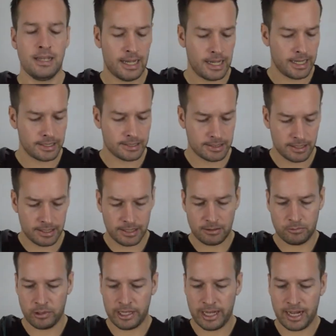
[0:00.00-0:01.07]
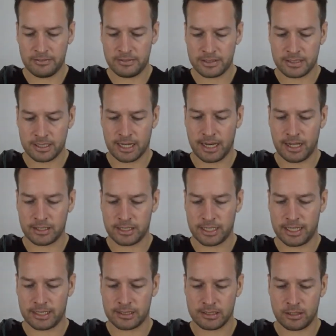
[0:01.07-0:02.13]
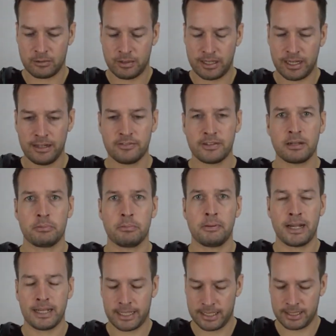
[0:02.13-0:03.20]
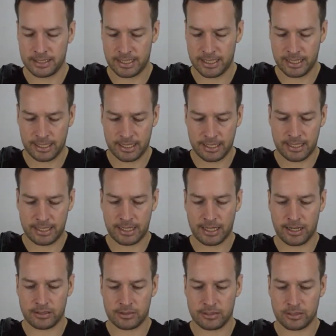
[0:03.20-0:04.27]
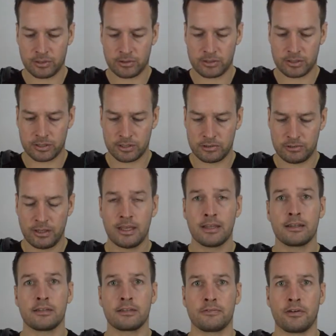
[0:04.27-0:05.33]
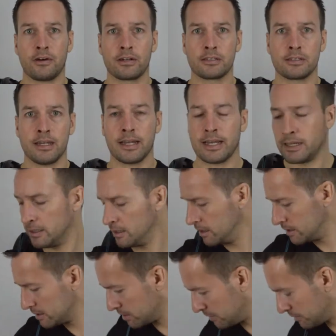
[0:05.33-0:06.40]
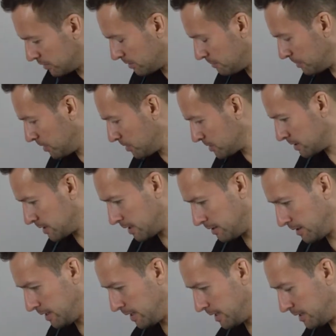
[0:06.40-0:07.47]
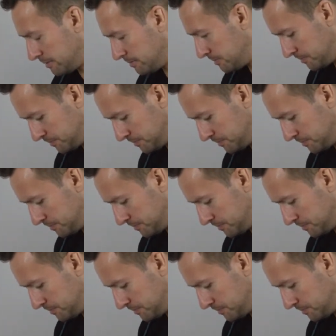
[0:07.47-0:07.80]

and what you have is the clutch here. So when you're lifting up a package, it clutches onto the device there. So I've got a box down here.